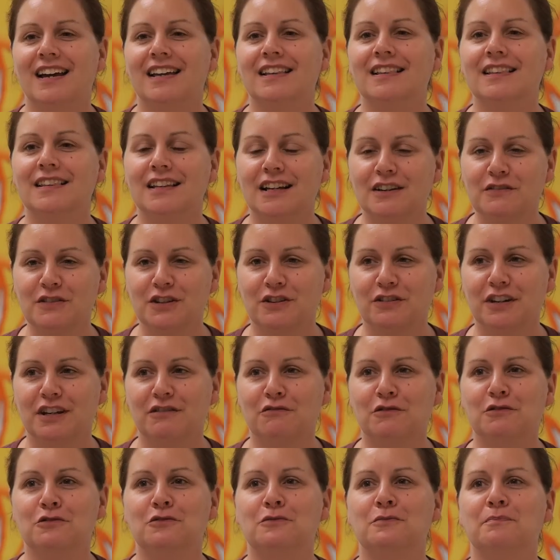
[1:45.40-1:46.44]
I love the
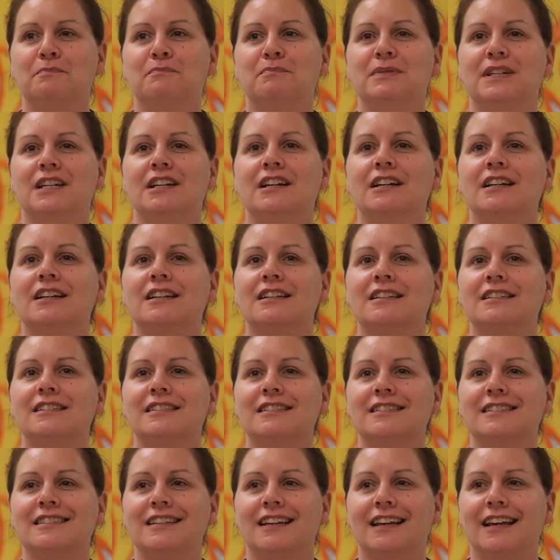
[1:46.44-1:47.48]
Great Room
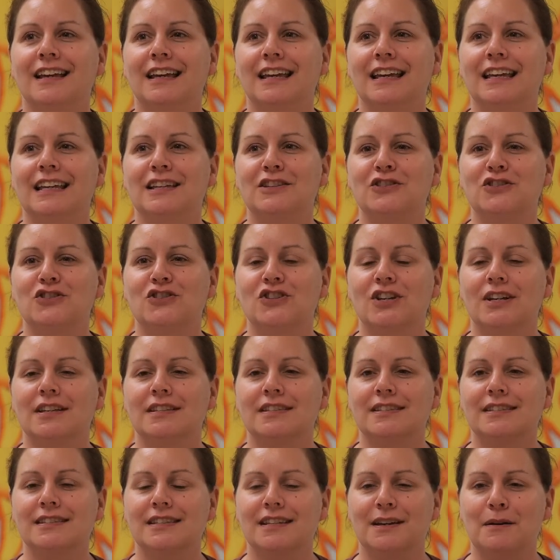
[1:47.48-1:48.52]
because it's
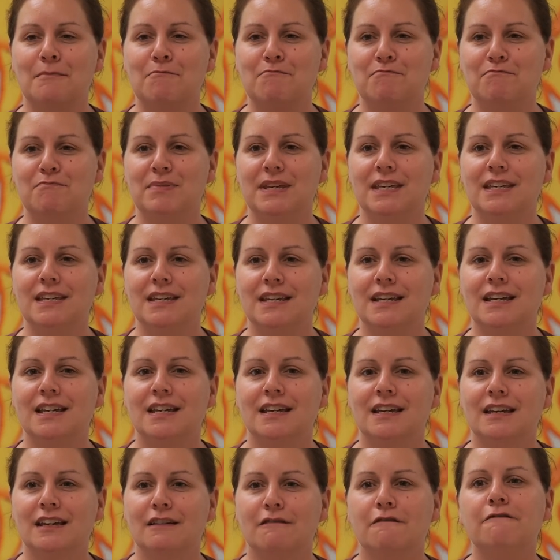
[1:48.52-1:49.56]
just a big
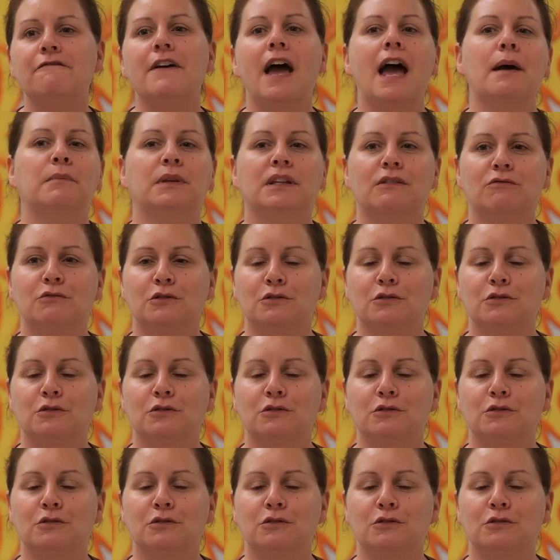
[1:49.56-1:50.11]
family